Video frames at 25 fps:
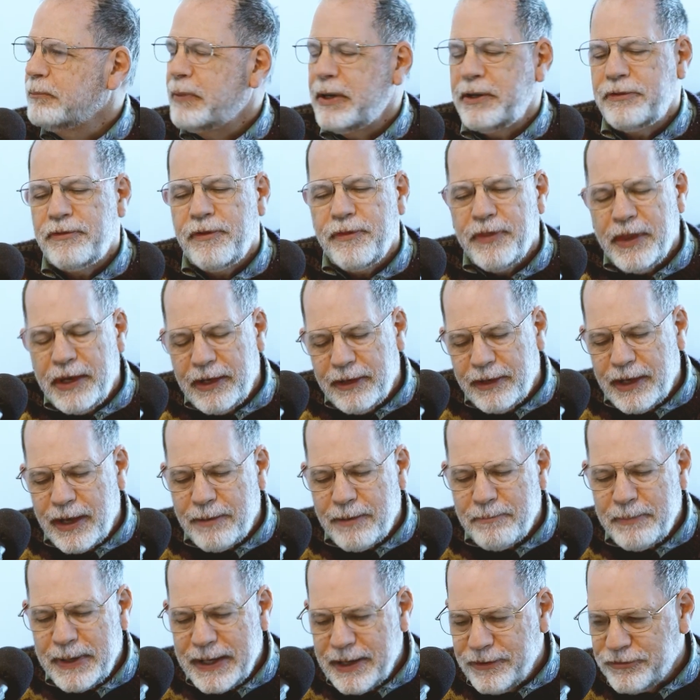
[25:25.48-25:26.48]
But isn't
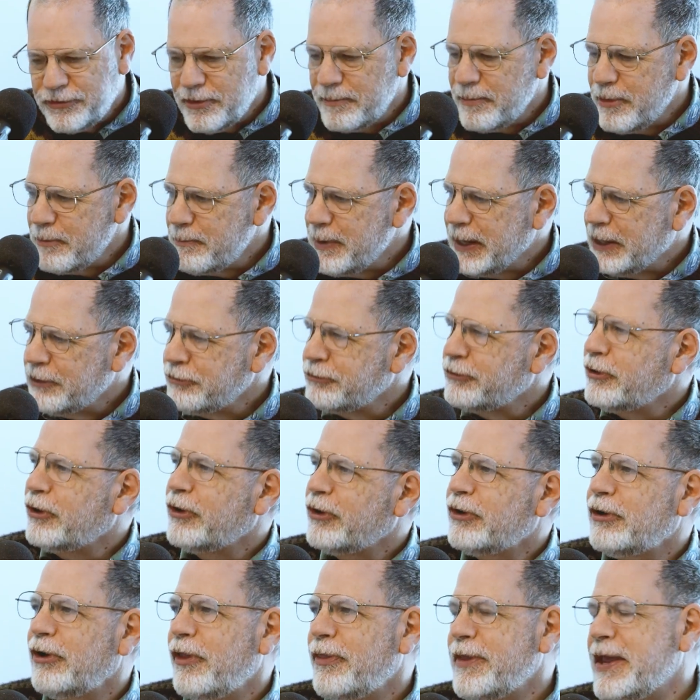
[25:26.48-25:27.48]
NIMBYism the biggest
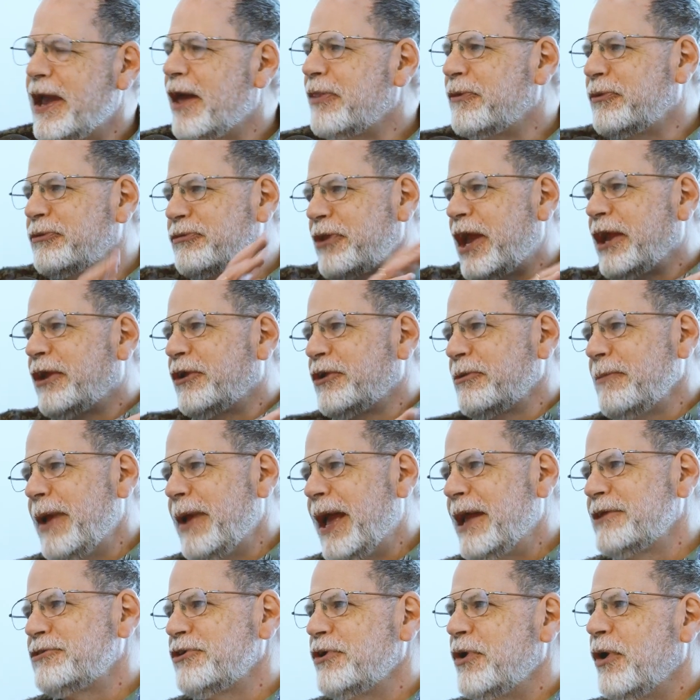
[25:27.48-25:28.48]
hurdle? The others I could
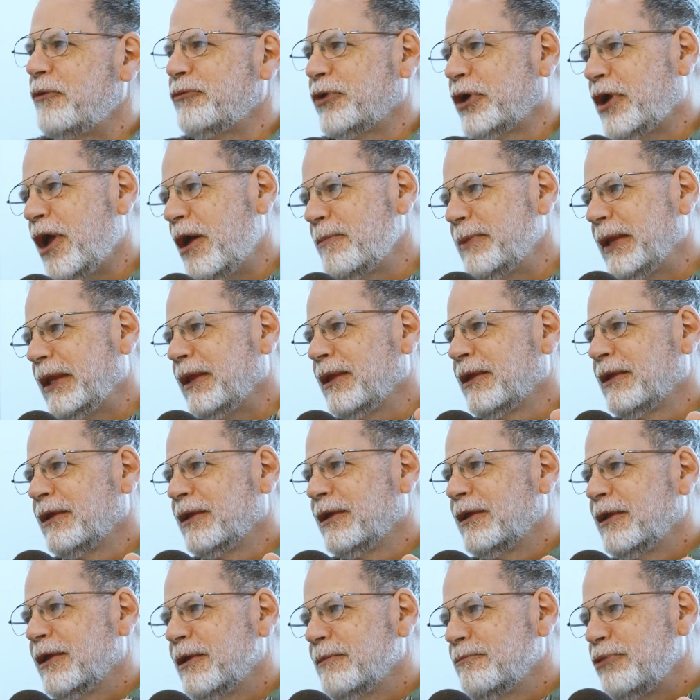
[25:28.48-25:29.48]
imagine overcoming
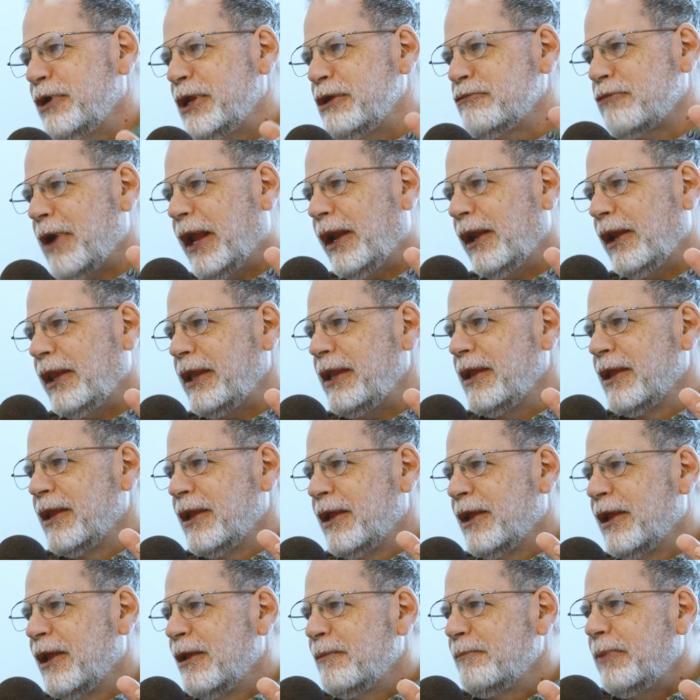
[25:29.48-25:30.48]
pretty readily.
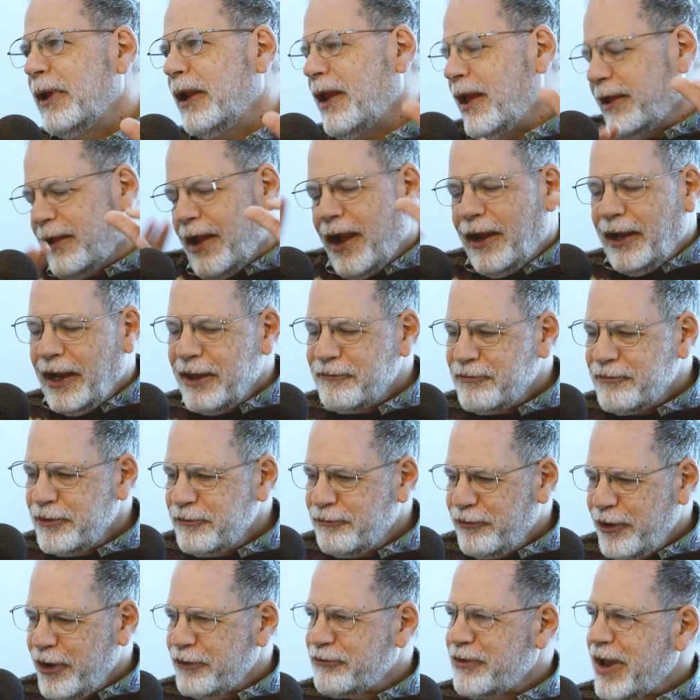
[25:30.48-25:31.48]
But I live in
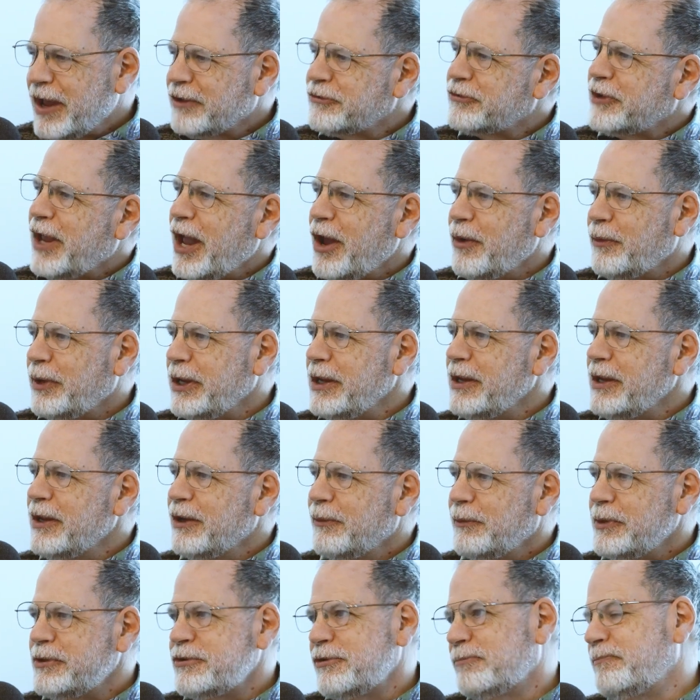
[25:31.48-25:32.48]
Fairfax County,
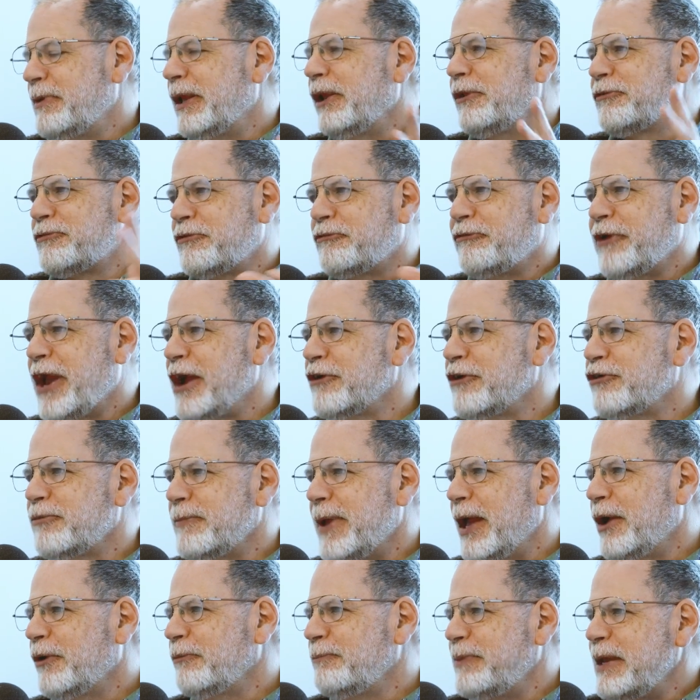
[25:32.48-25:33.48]
which builds a fair
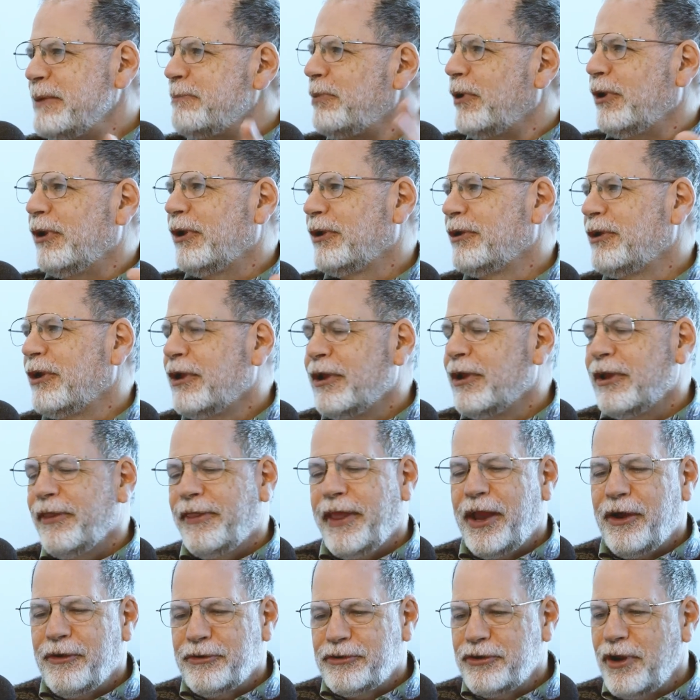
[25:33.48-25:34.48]
amount. People
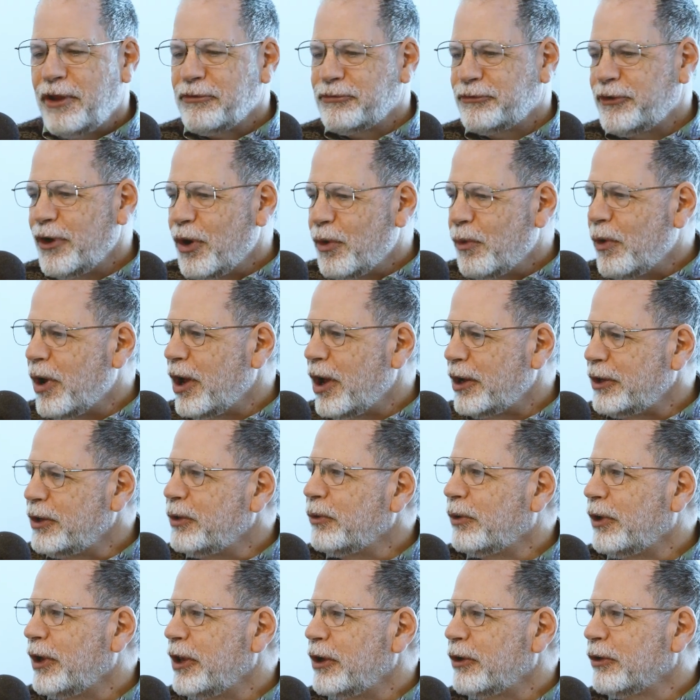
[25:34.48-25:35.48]
there just don't want
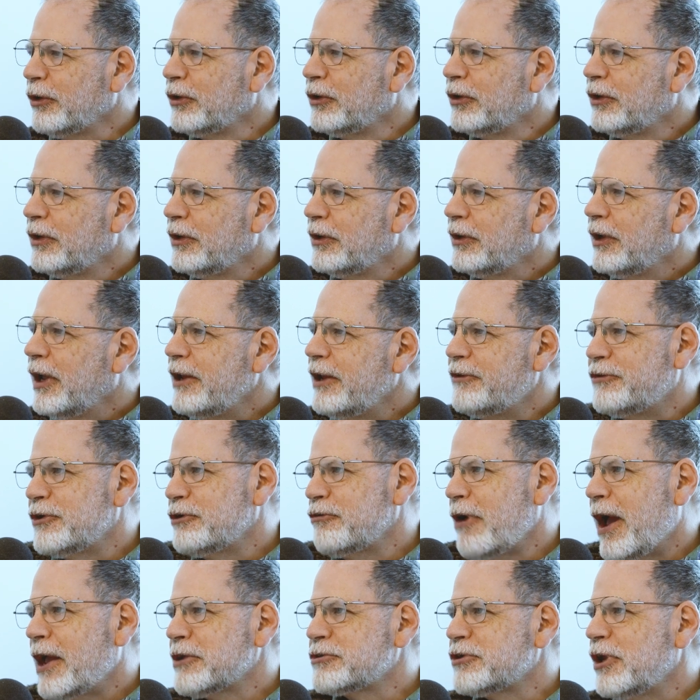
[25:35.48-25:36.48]
nuclear. It's
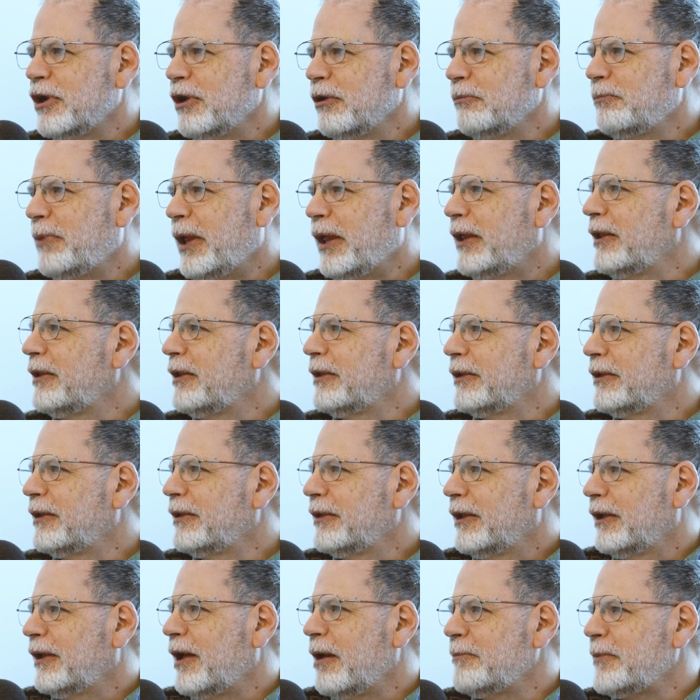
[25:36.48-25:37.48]
irrational, but
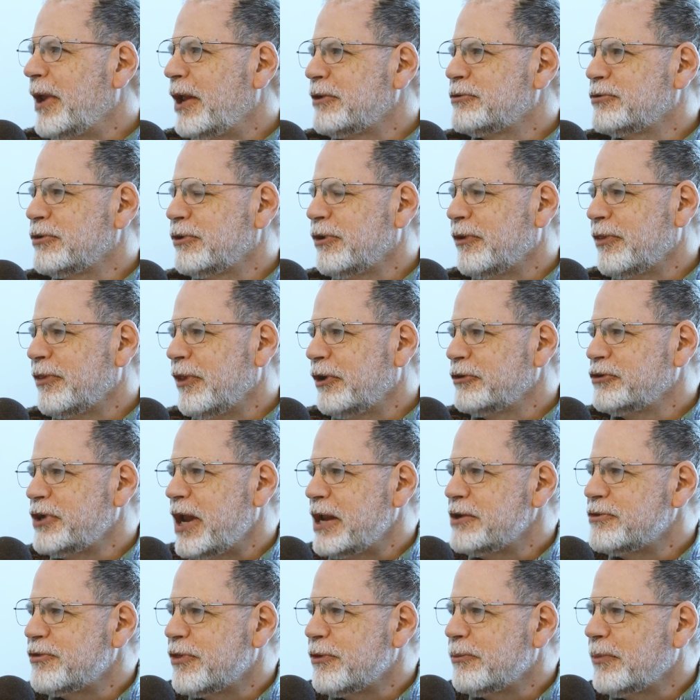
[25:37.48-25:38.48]
I'm not sure they'll
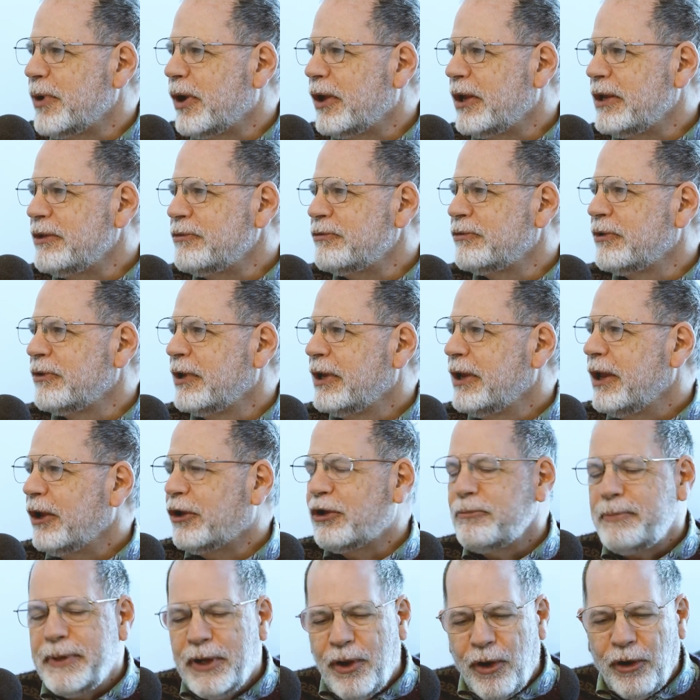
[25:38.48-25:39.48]
change their minds. It
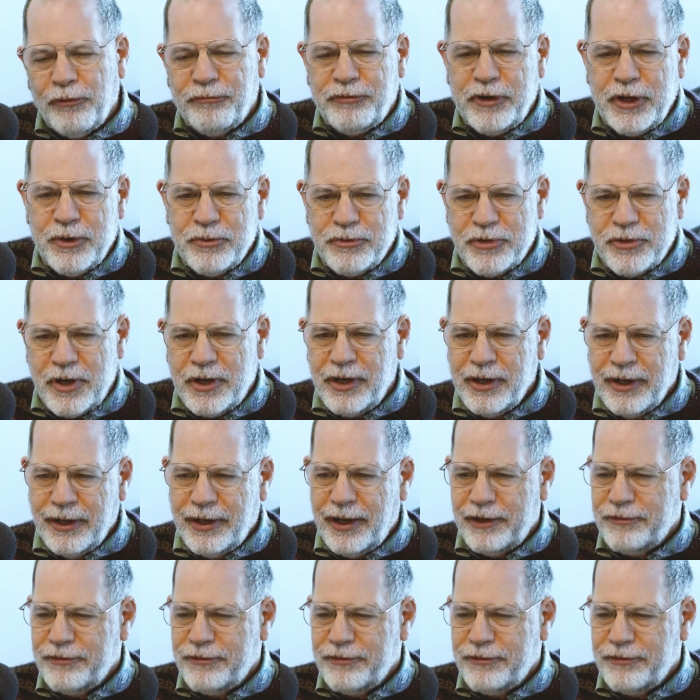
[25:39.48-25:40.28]
could be called fusion.